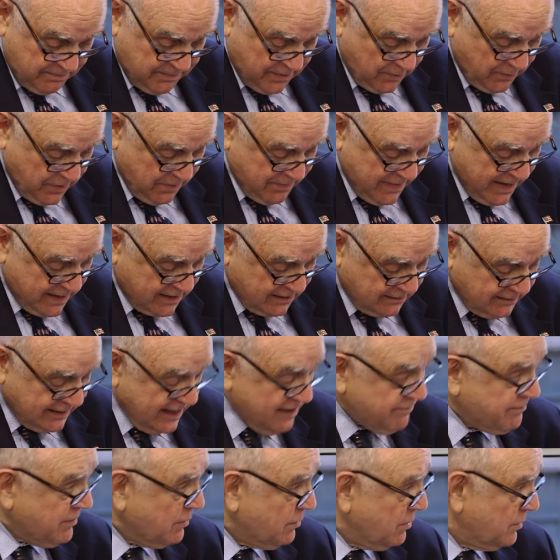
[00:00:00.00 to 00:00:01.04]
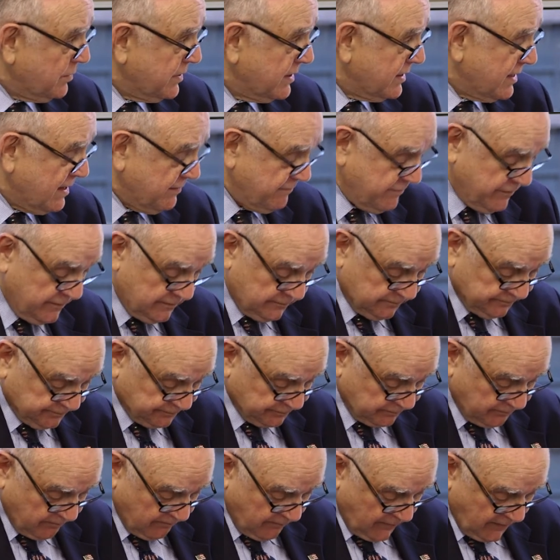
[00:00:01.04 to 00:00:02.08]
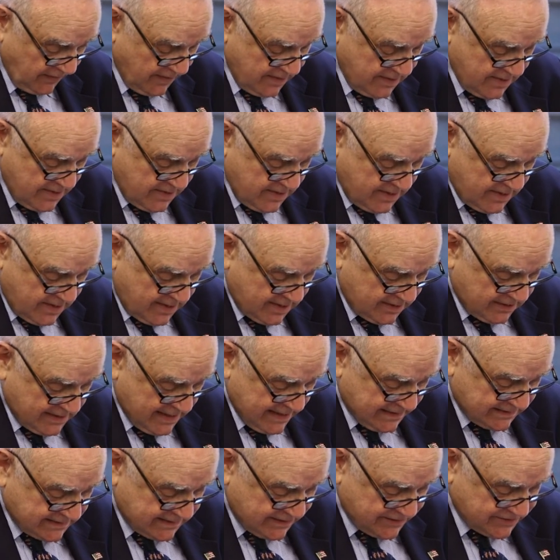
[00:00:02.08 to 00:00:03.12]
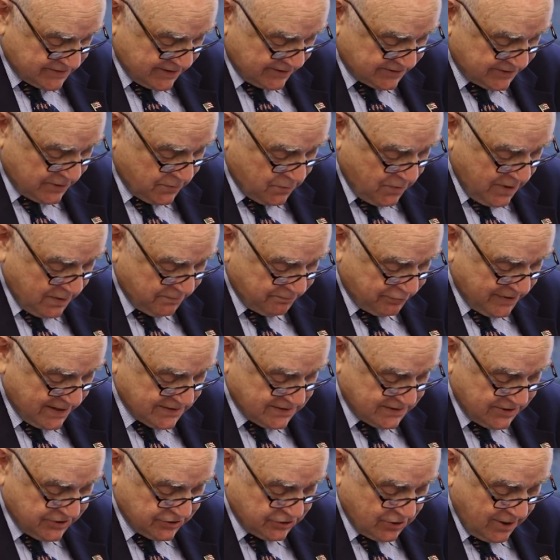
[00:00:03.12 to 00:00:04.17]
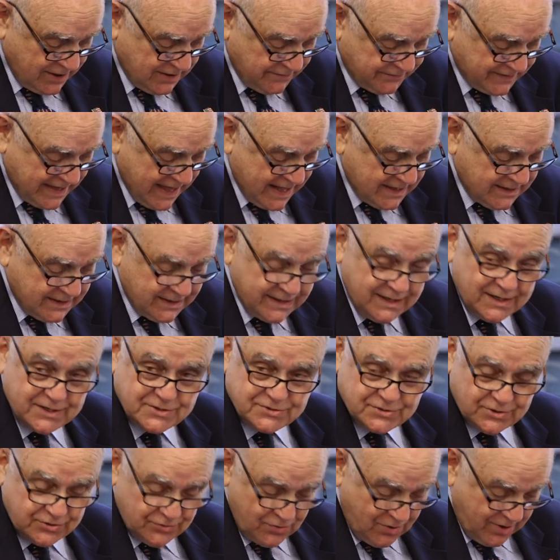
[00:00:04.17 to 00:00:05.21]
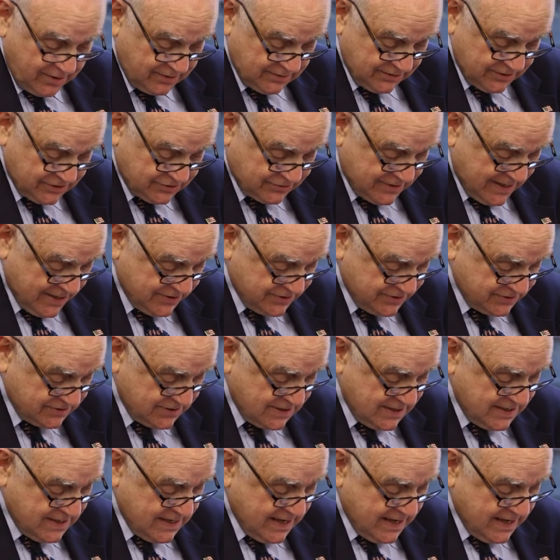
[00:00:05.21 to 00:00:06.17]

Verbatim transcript: but we make a life by what we give. In 1961, President John F. Kennedy, in his inaugural address,